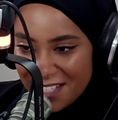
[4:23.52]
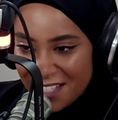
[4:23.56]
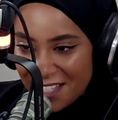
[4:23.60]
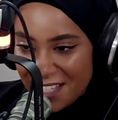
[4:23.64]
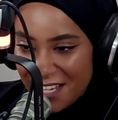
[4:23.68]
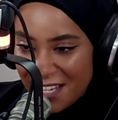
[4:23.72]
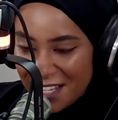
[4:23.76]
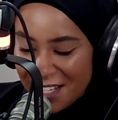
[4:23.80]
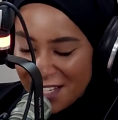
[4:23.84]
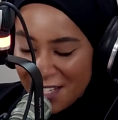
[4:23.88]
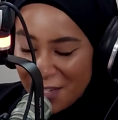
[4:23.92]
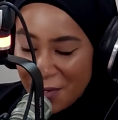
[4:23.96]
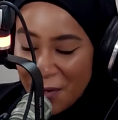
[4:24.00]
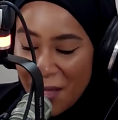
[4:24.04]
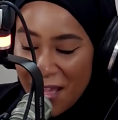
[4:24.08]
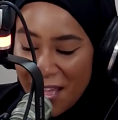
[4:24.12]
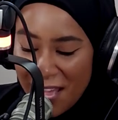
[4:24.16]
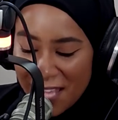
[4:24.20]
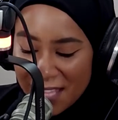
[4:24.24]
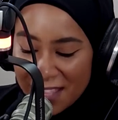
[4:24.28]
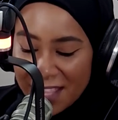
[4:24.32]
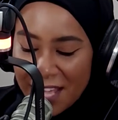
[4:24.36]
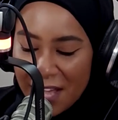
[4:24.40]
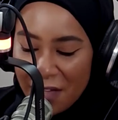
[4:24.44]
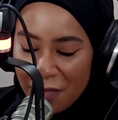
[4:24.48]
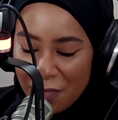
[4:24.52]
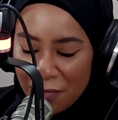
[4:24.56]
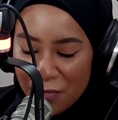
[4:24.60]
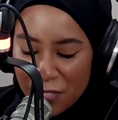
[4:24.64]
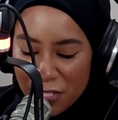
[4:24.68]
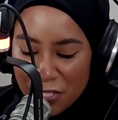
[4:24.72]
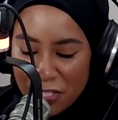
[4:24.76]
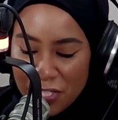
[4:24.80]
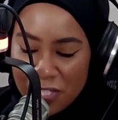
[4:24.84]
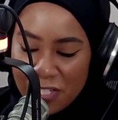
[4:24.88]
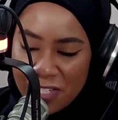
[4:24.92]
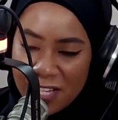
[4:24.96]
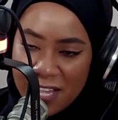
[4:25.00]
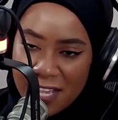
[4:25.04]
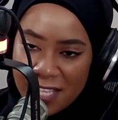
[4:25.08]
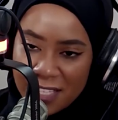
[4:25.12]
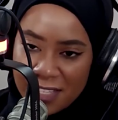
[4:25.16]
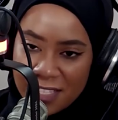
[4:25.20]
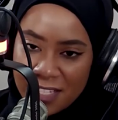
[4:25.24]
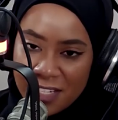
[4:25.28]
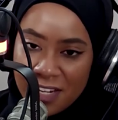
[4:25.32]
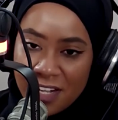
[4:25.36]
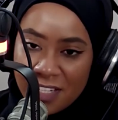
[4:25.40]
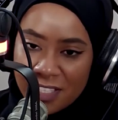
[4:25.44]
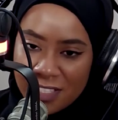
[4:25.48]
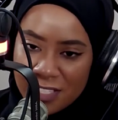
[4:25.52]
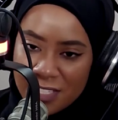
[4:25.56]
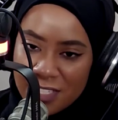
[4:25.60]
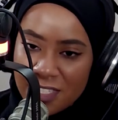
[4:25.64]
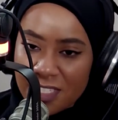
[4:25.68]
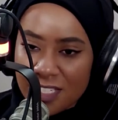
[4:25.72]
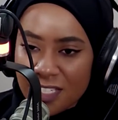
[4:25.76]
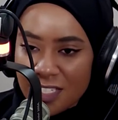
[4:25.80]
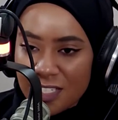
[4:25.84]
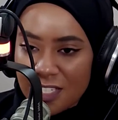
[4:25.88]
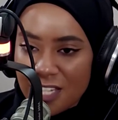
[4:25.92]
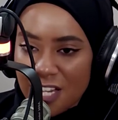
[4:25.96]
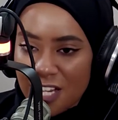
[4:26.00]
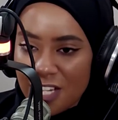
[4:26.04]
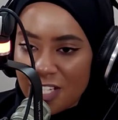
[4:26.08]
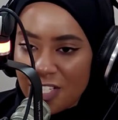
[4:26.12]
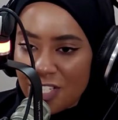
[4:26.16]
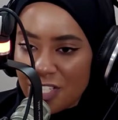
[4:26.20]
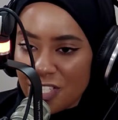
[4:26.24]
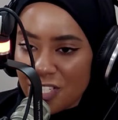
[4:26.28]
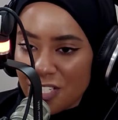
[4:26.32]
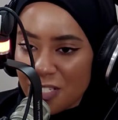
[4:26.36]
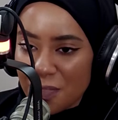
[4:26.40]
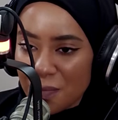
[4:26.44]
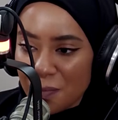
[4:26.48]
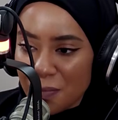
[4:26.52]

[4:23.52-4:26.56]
you had that vision, you had that artistic touch.